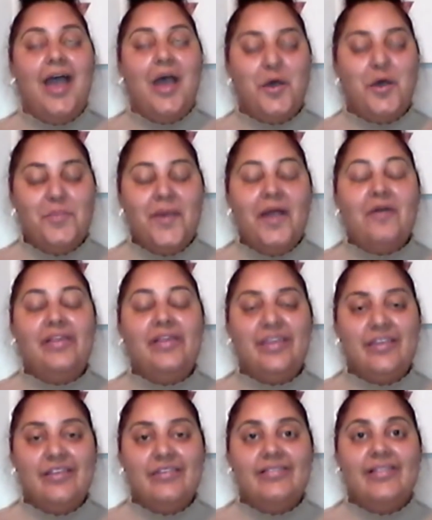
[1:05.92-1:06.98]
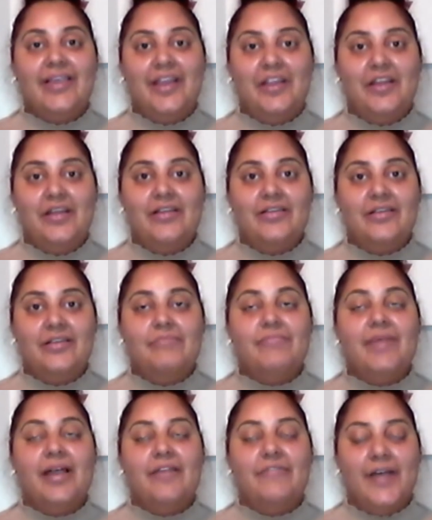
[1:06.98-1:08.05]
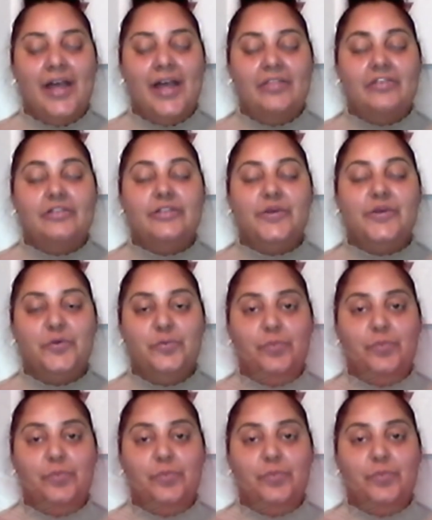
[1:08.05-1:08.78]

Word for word: About a year later, my father told